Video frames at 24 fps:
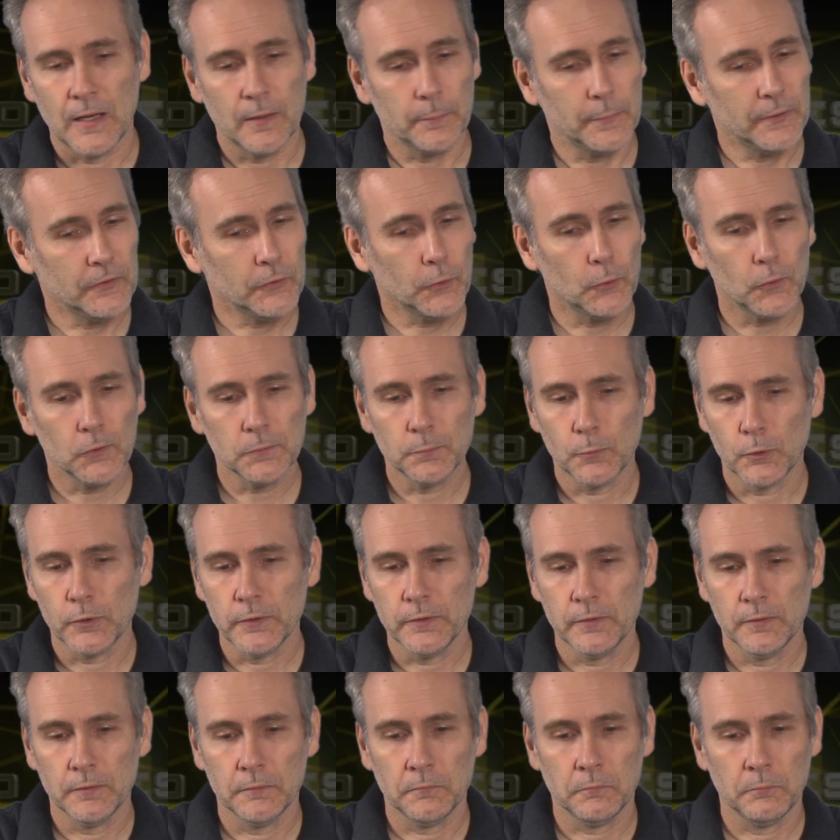I've been told more
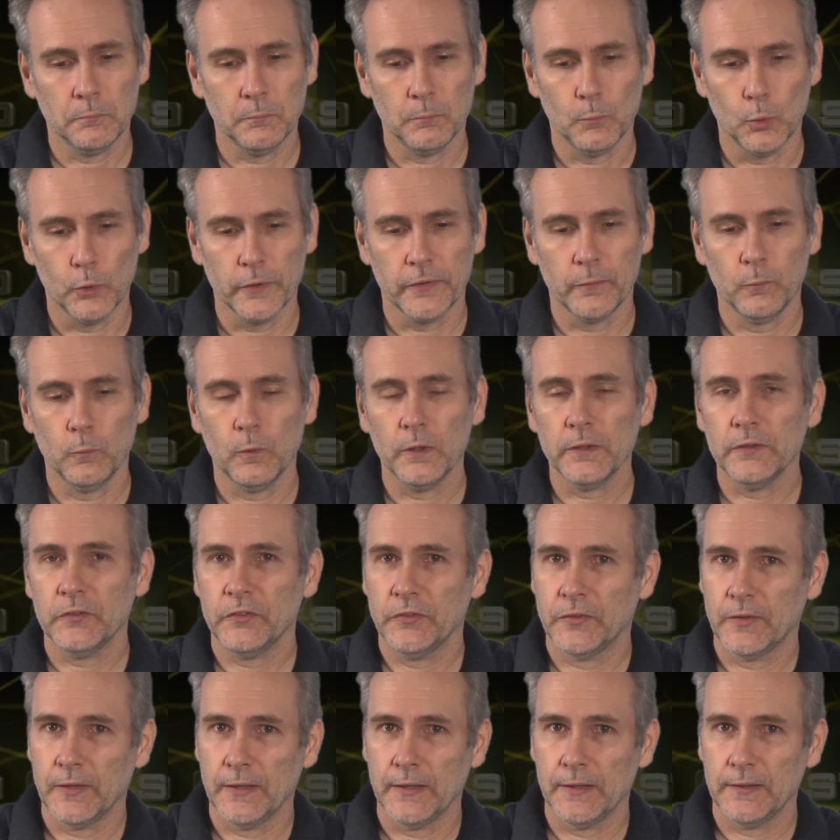than more than
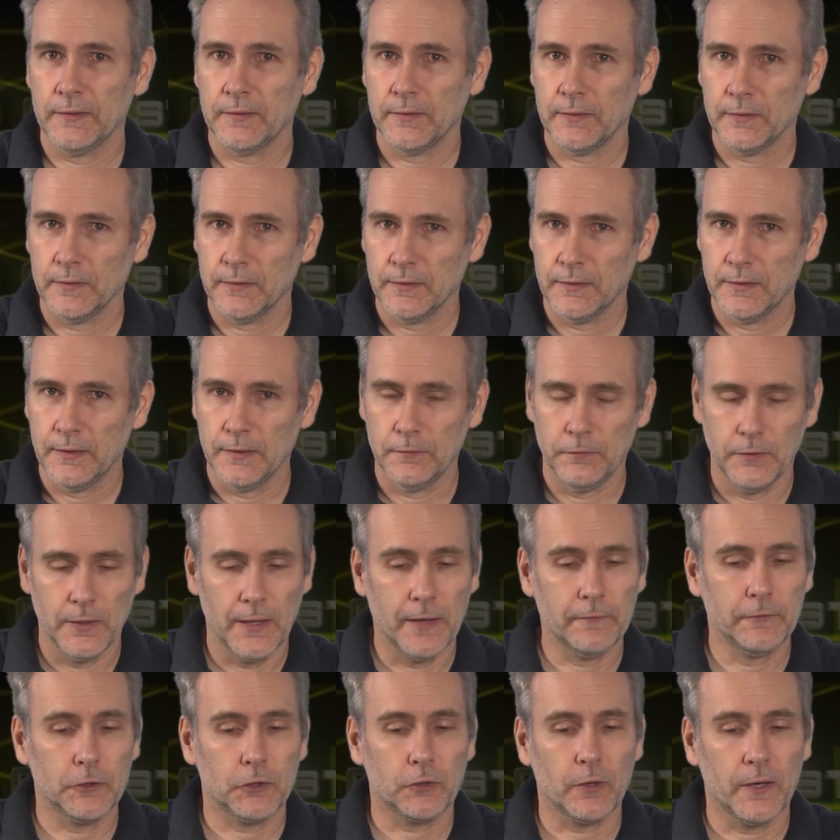once that if you
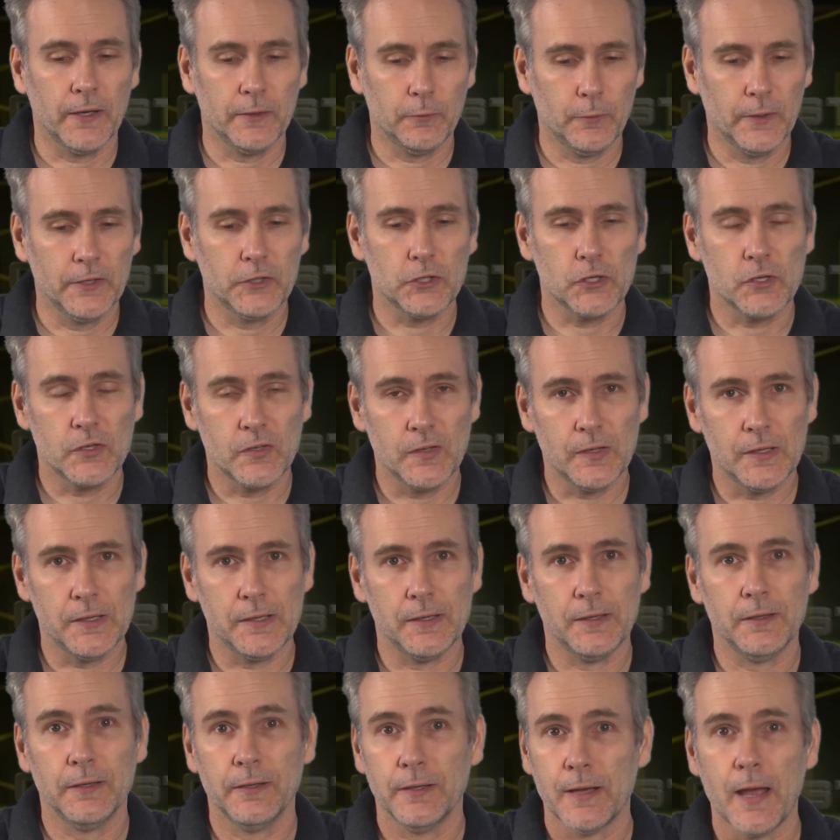haven't tried Ranger
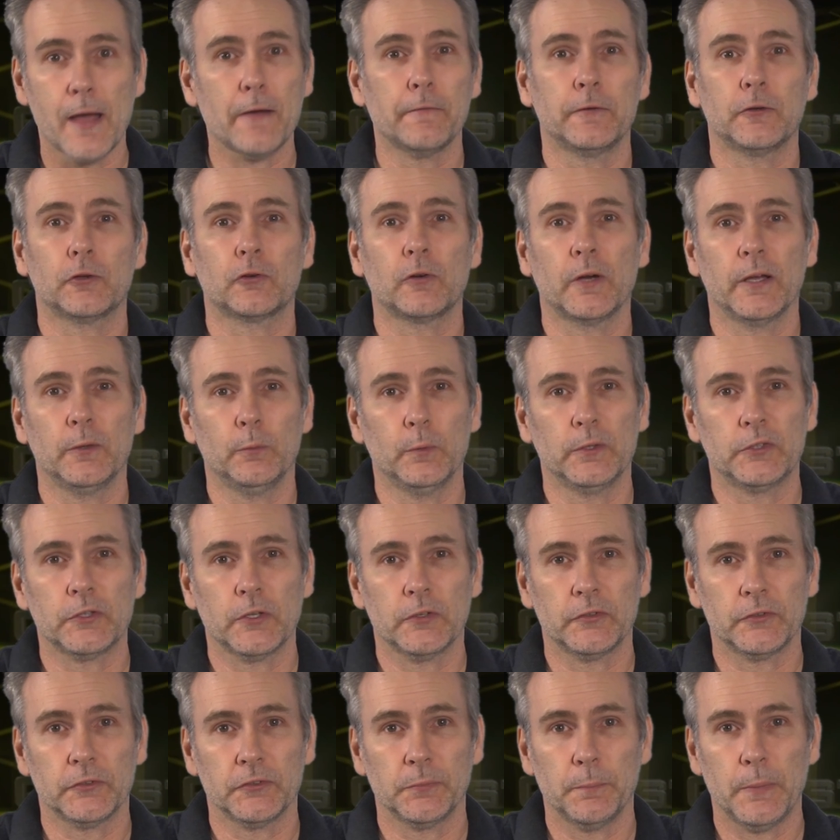T, you haven't tried
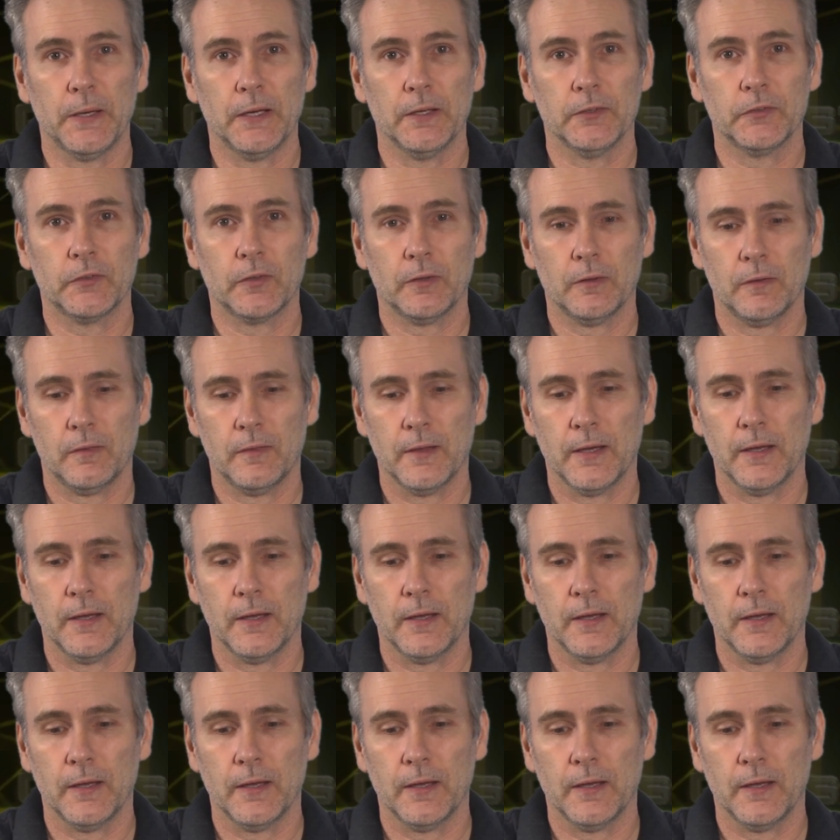Winchester's best,